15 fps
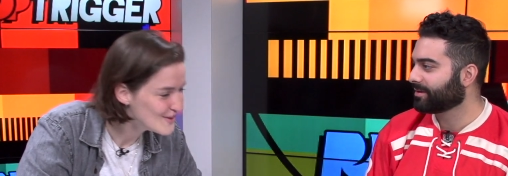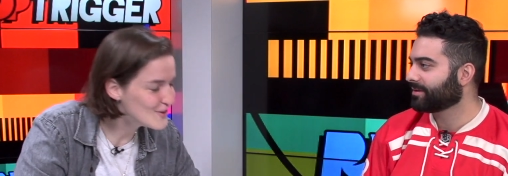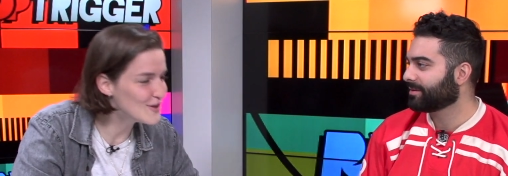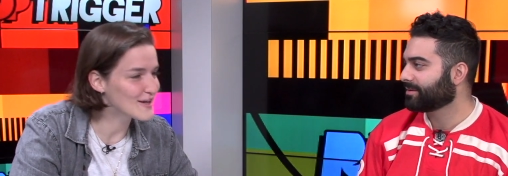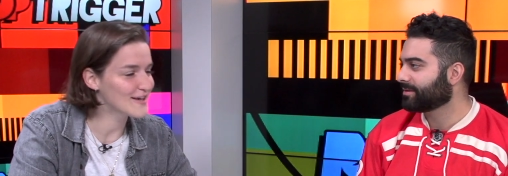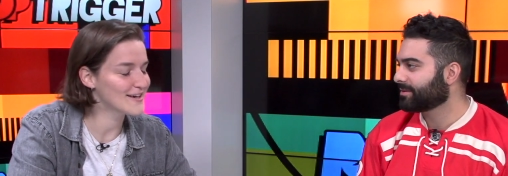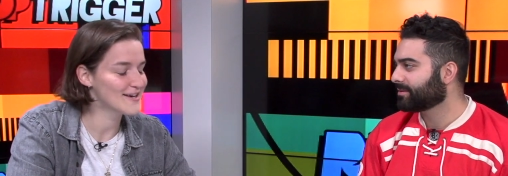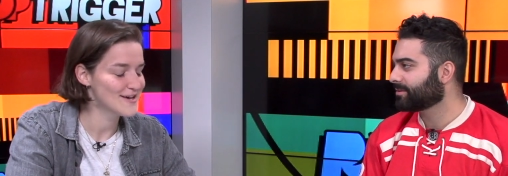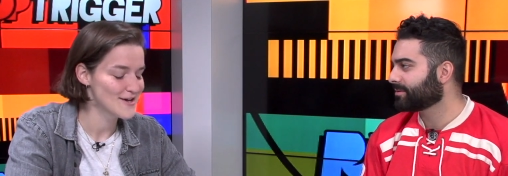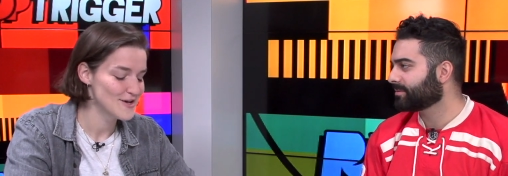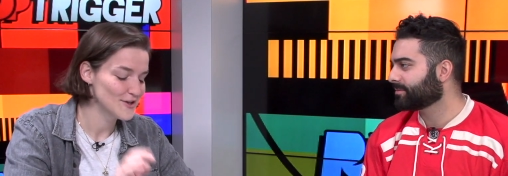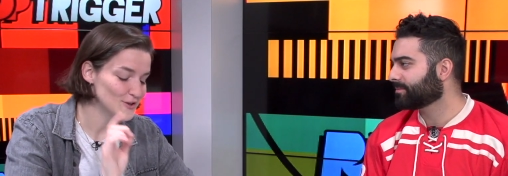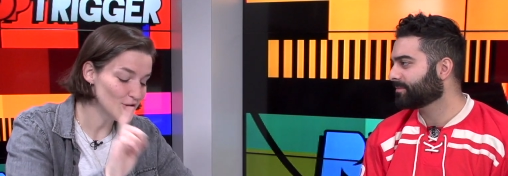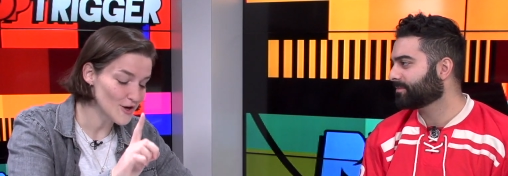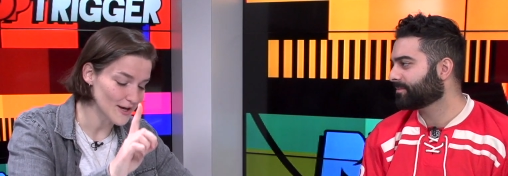Speaker 1: Look,
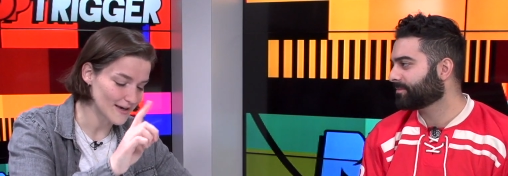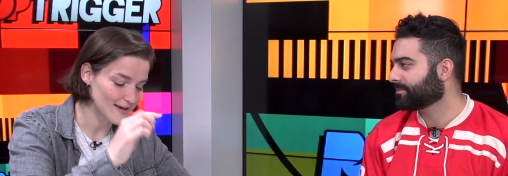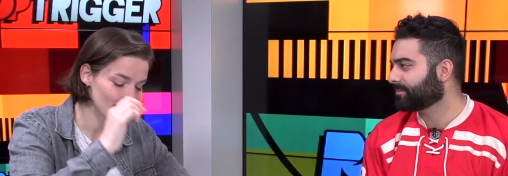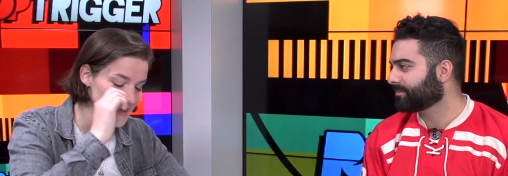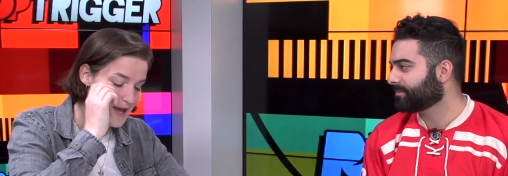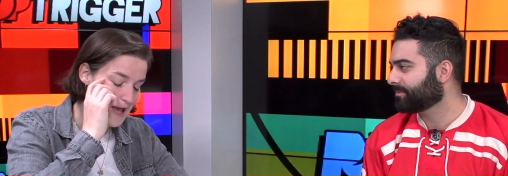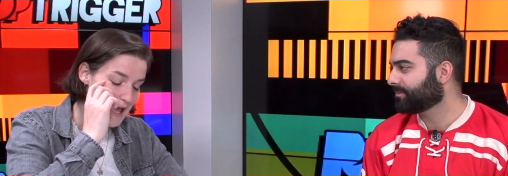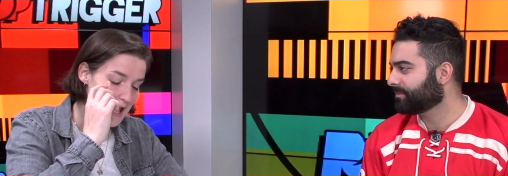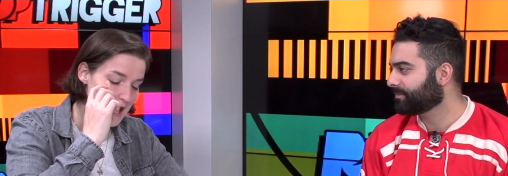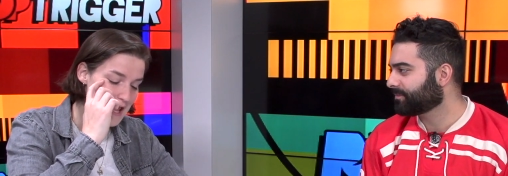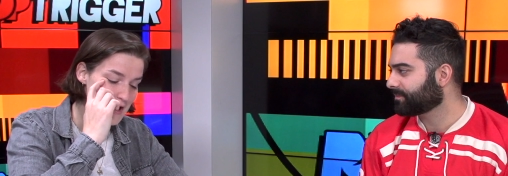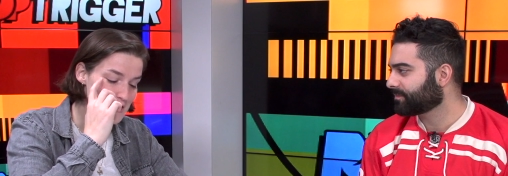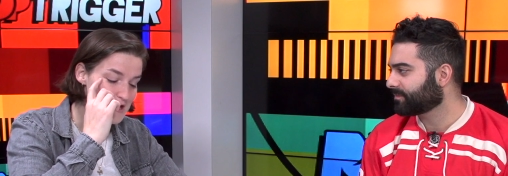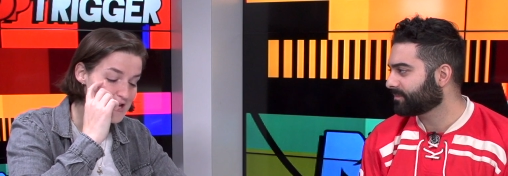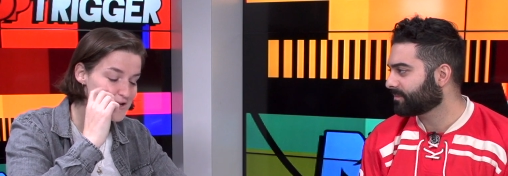look. Here,
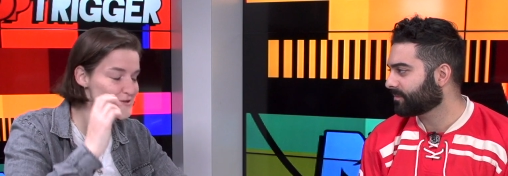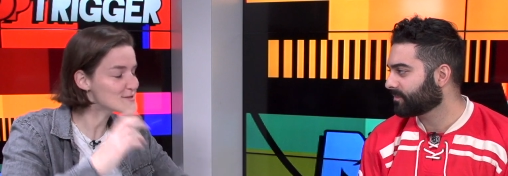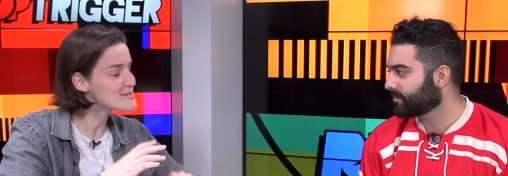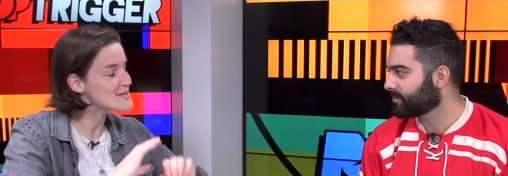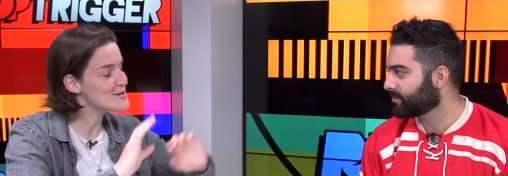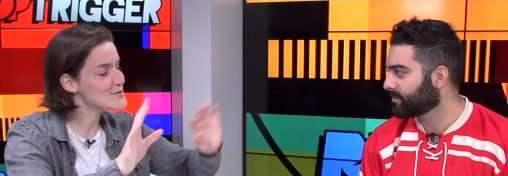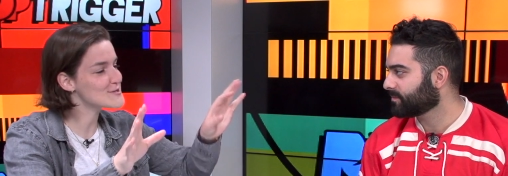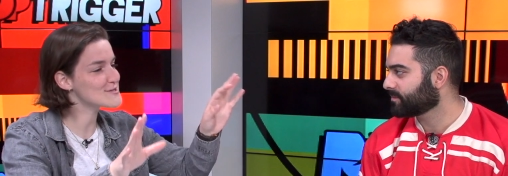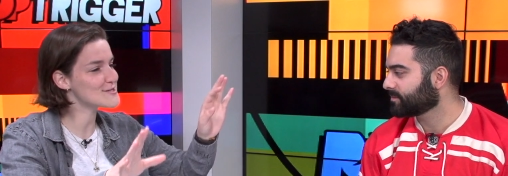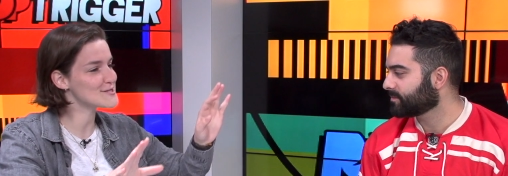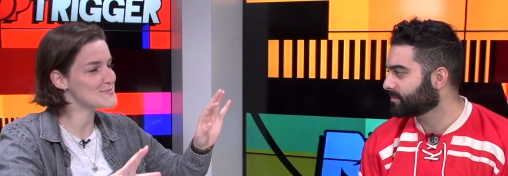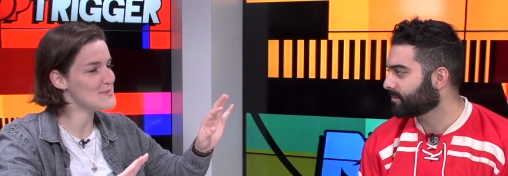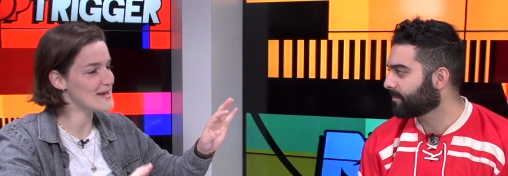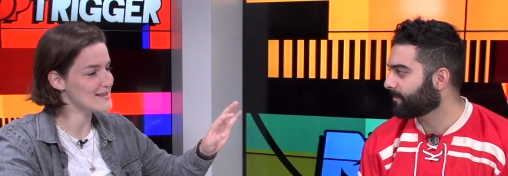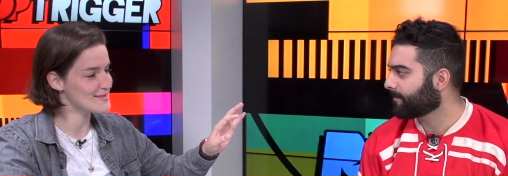here's here's the
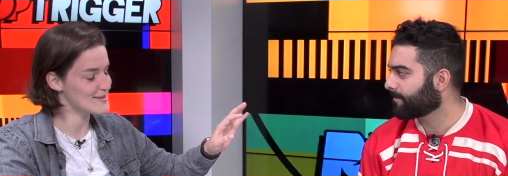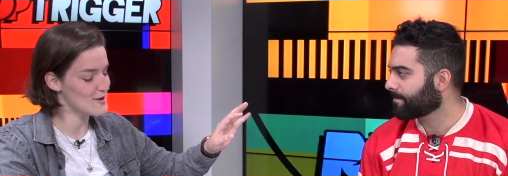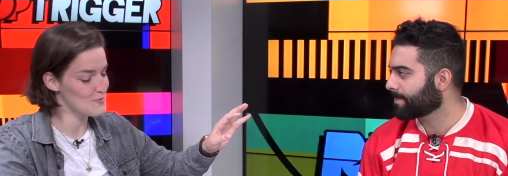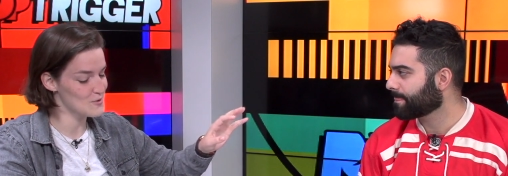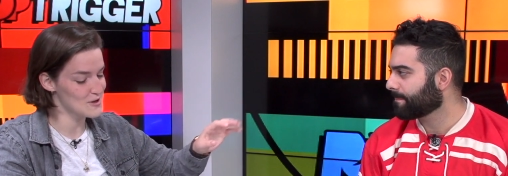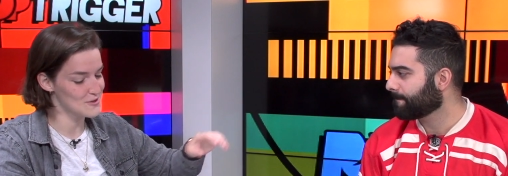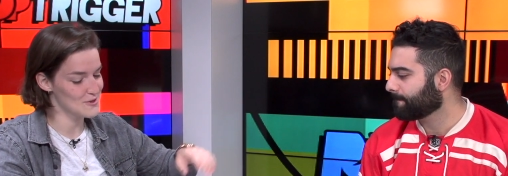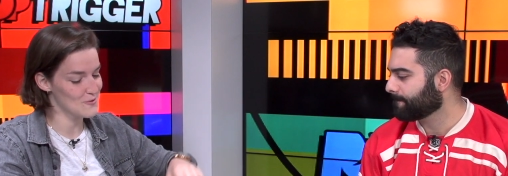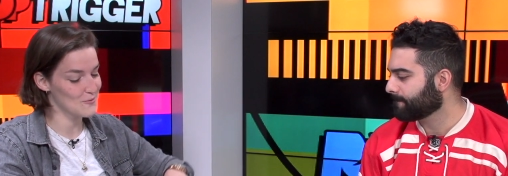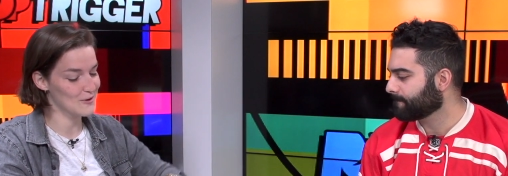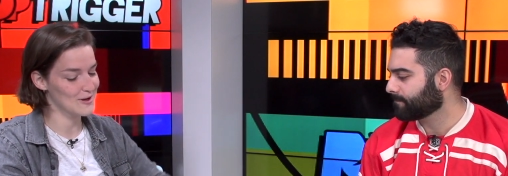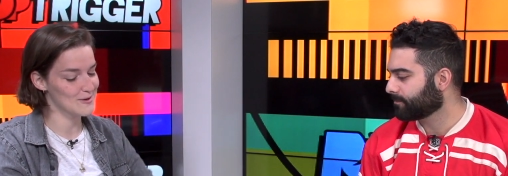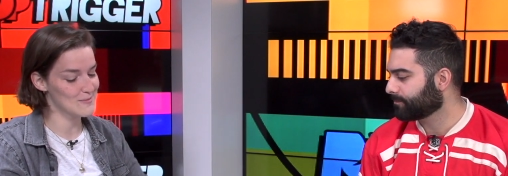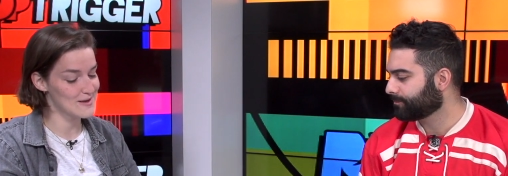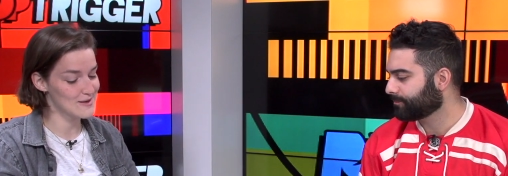debate that we that we're gonna
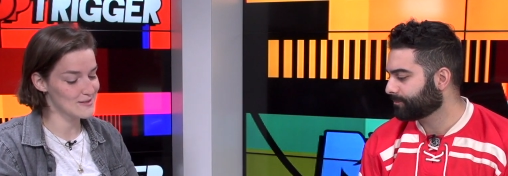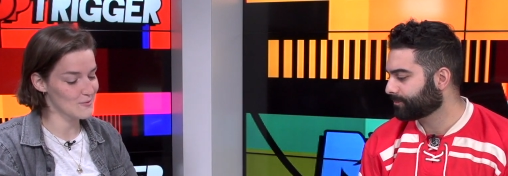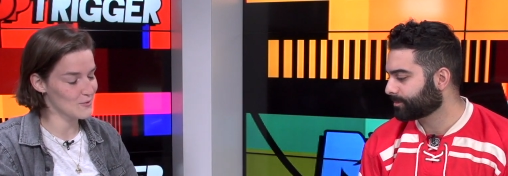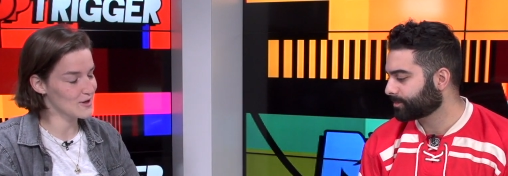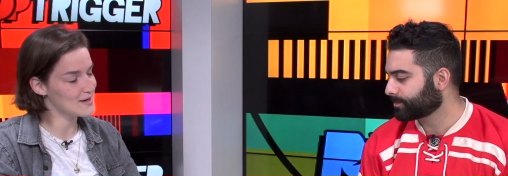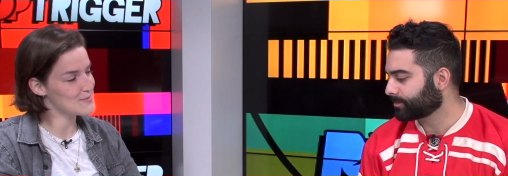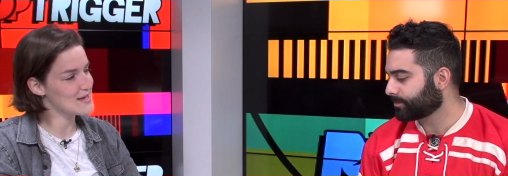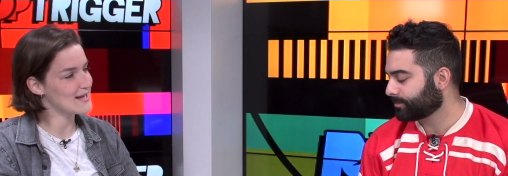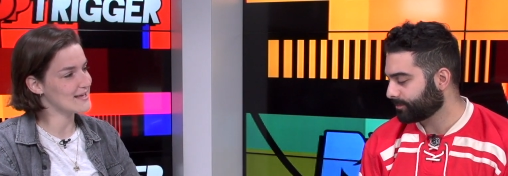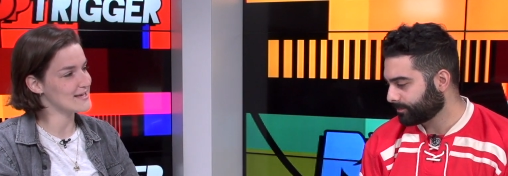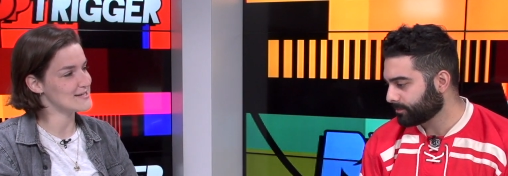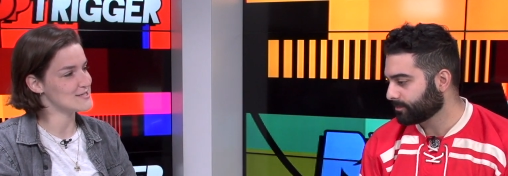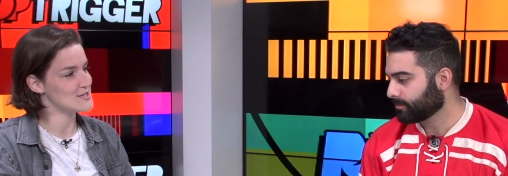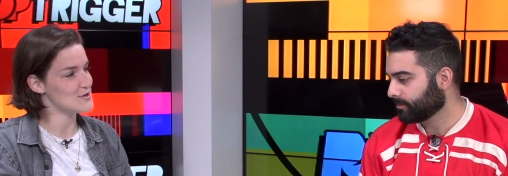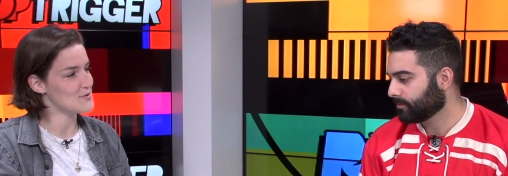be that we're gonna be getting
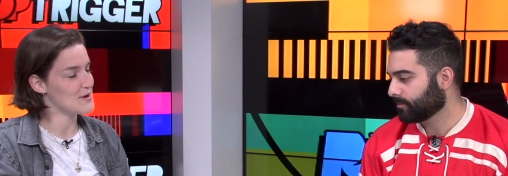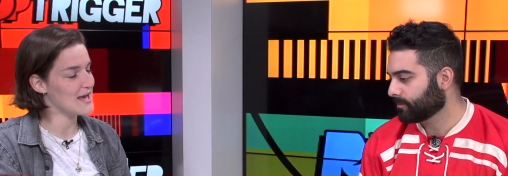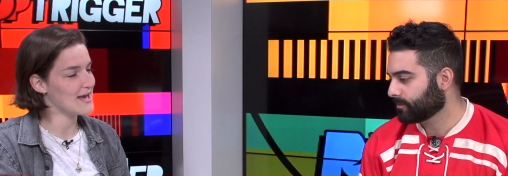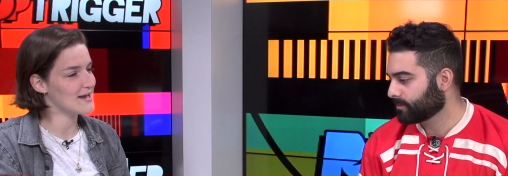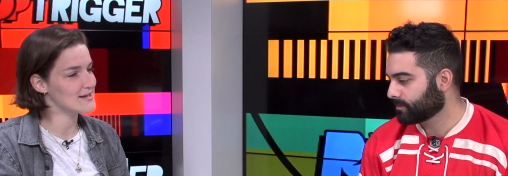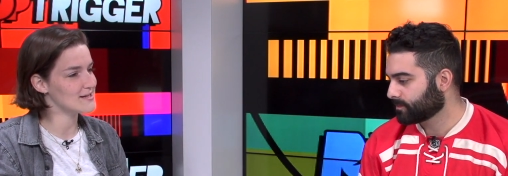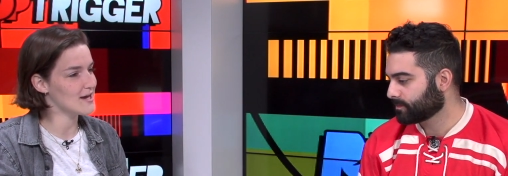into, and